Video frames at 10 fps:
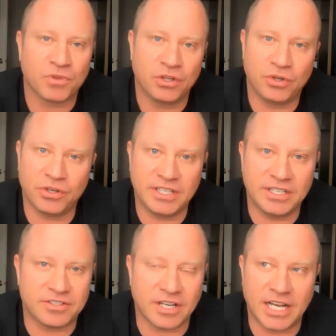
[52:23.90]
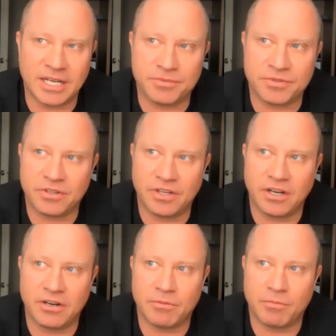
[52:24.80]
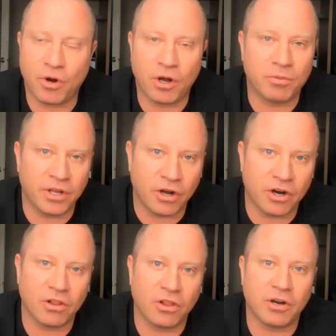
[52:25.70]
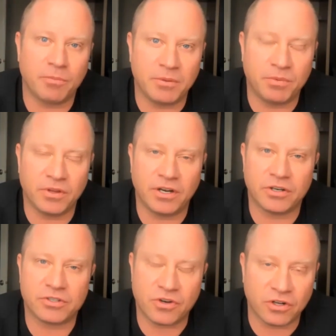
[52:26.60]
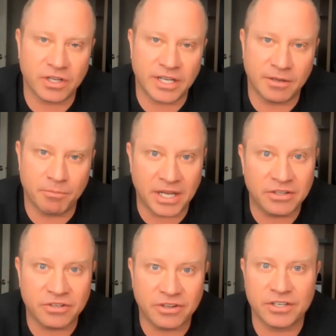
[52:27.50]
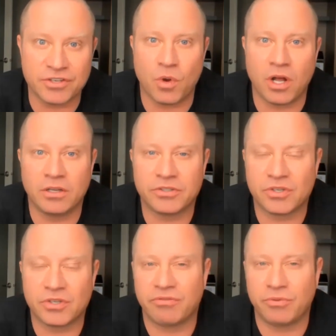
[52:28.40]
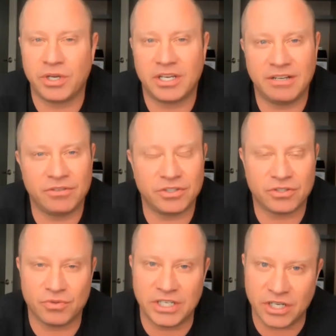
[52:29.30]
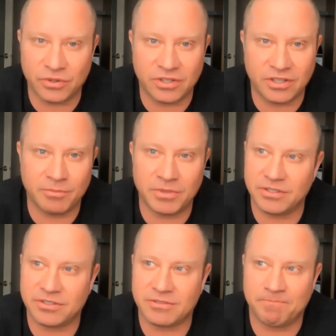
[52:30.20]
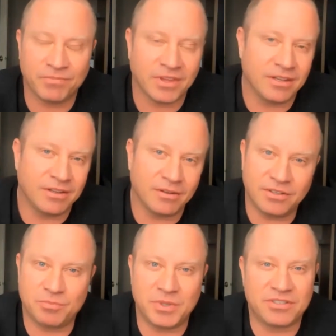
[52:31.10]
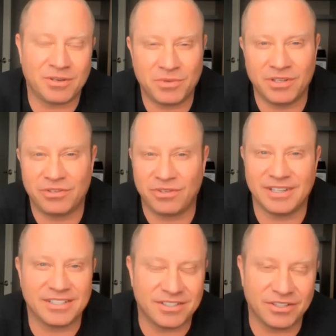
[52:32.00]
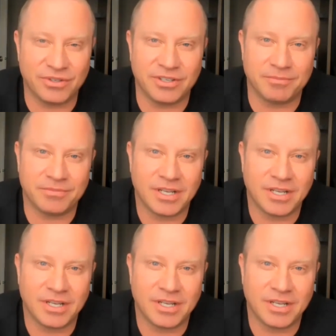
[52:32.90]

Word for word: during these times, there probably are a lot of people that are struggling mentally as well. So if we can even just reach out to them and just just be someone to listen to them.